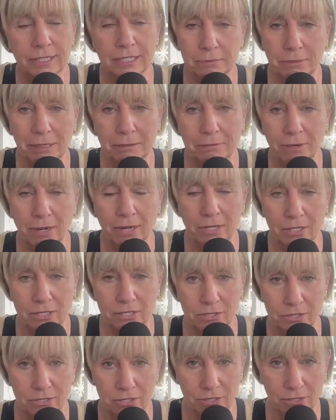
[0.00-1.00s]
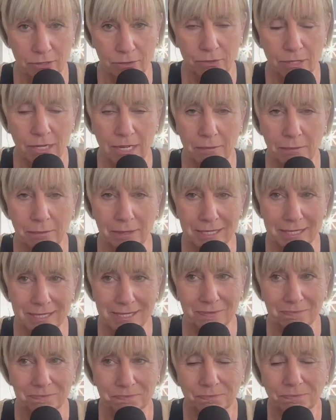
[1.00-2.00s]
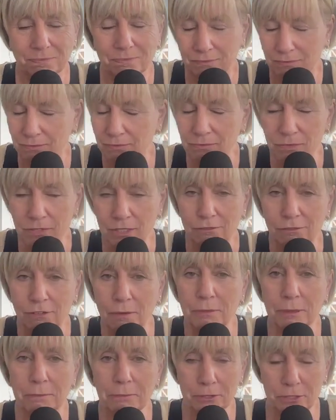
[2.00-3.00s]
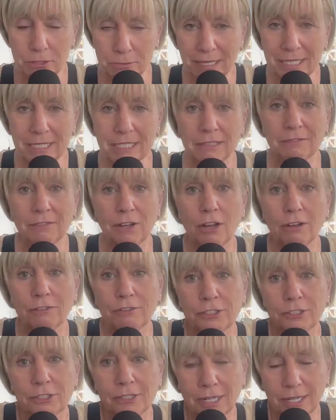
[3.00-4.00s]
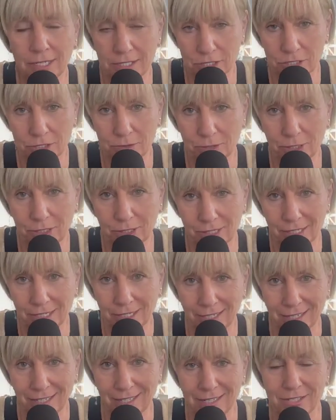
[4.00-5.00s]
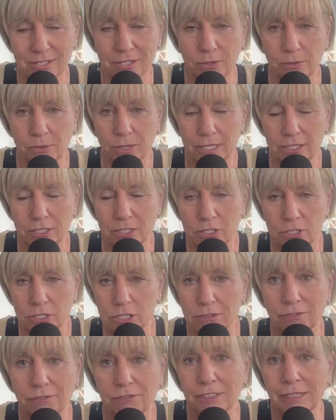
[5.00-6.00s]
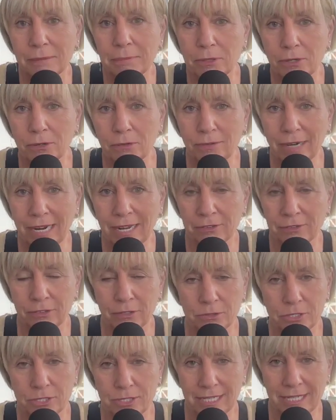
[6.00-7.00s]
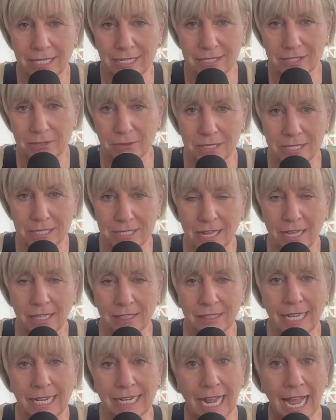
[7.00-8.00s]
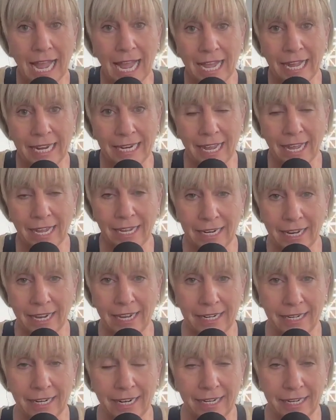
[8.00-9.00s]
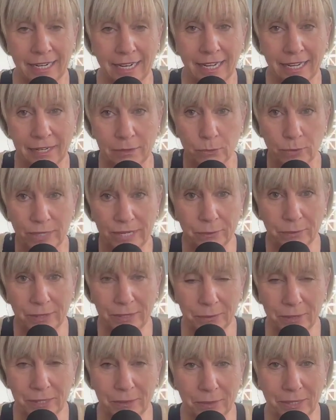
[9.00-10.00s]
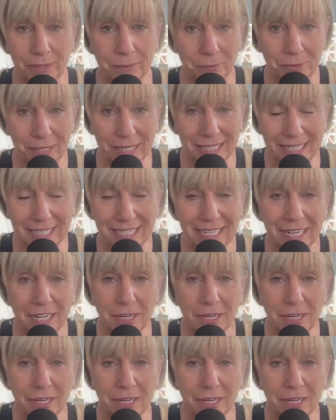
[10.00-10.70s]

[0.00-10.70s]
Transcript: things my products do, but it's from the perspective of your customer. So flip around those things. So it's not like I, I, I, I, I, we, we, we, we, we,